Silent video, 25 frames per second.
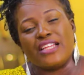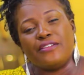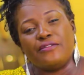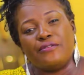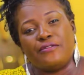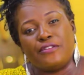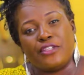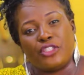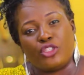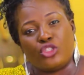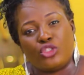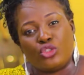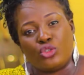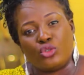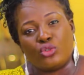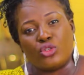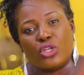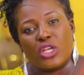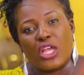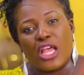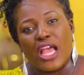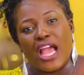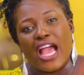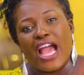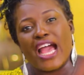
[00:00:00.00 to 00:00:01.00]
virtue,
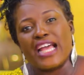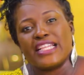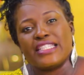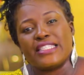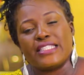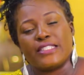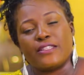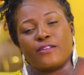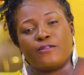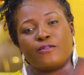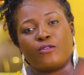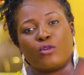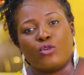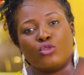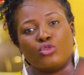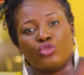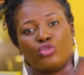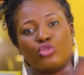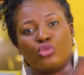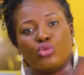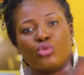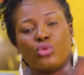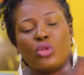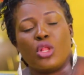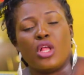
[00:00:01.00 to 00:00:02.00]
add
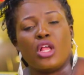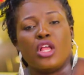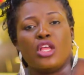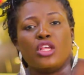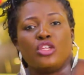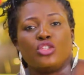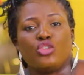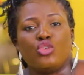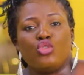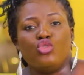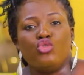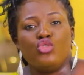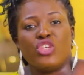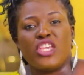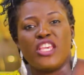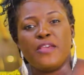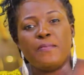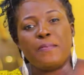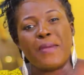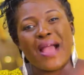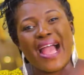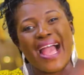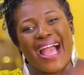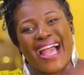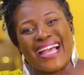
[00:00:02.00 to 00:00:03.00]
self-control. So you
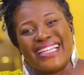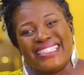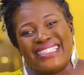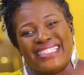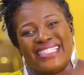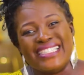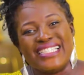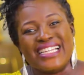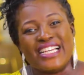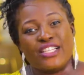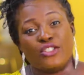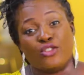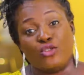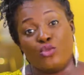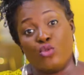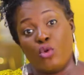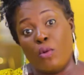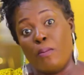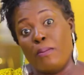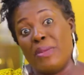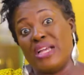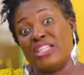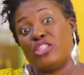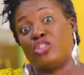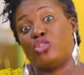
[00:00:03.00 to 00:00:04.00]
keep adding as you are
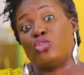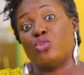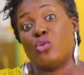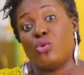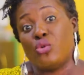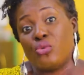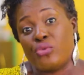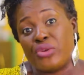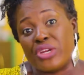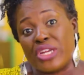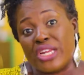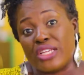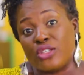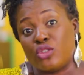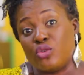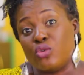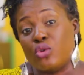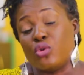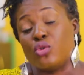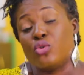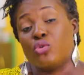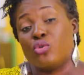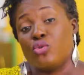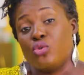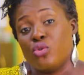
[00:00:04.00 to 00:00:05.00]
maturing, as you
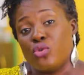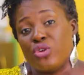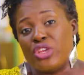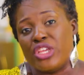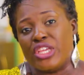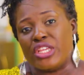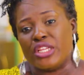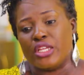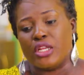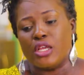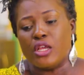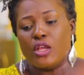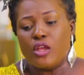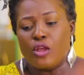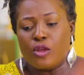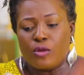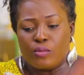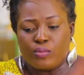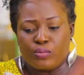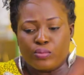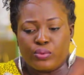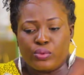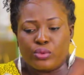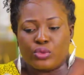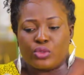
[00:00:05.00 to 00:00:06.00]
are growing,
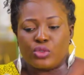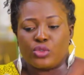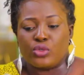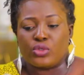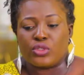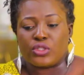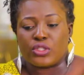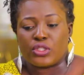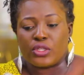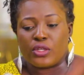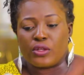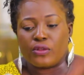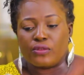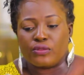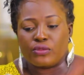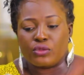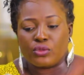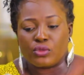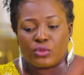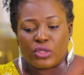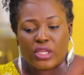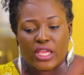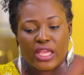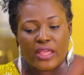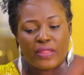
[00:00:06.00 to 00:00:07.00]
put yourself
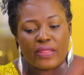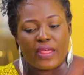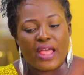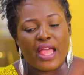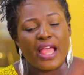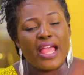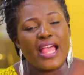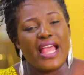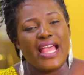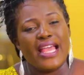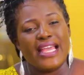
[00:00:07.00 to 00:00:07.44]
together.